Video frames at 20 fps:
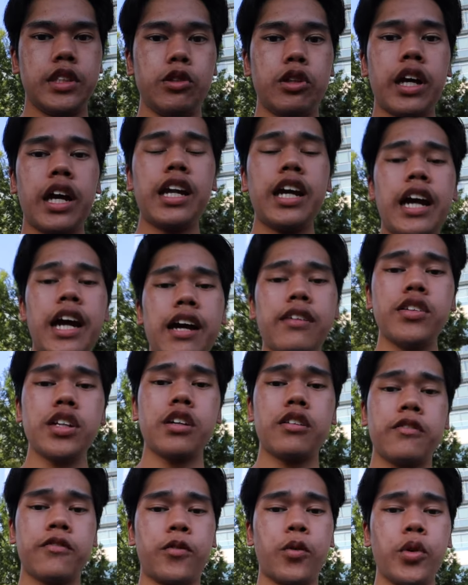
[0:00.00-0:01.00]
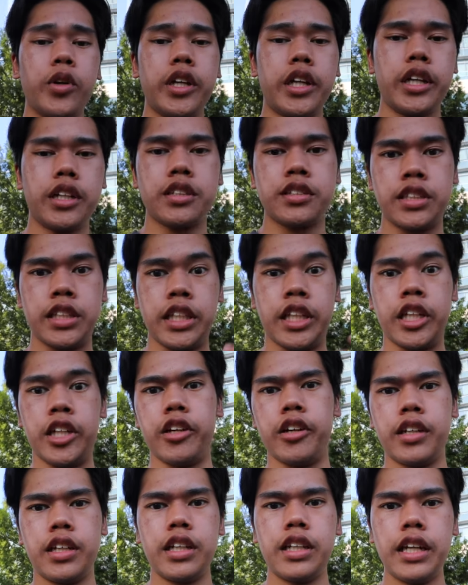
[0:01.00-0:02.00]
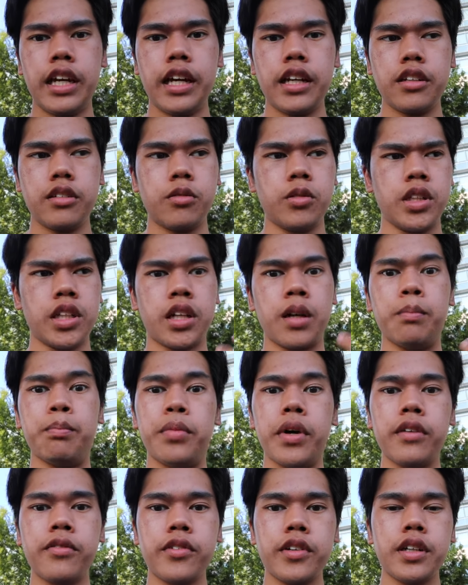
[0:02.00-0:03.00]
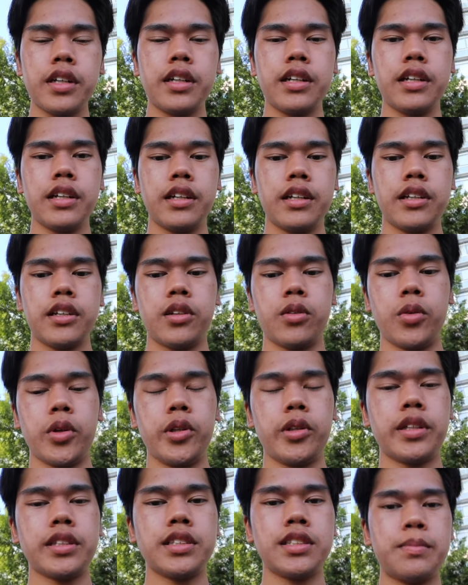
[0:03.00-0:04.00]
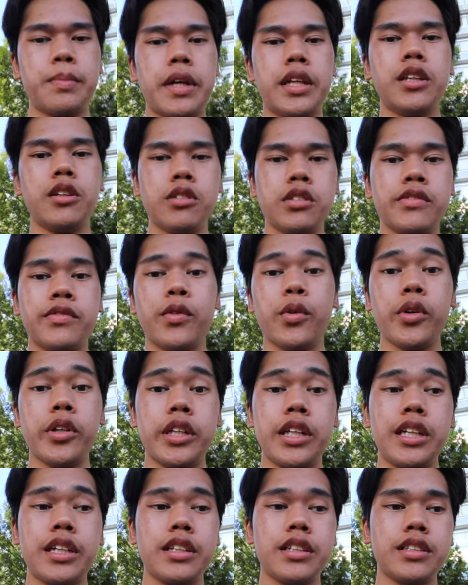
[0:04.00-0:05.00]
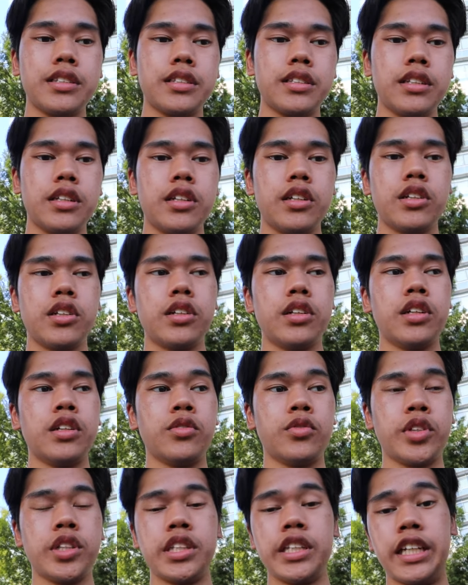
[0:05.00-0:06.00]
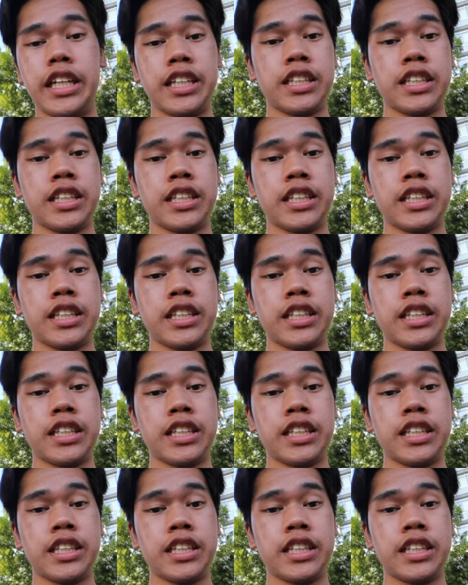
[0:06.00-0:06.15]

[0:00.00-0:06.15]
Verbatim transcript: You kind of have like a four year security net or like a buffer where you can spend those four years and really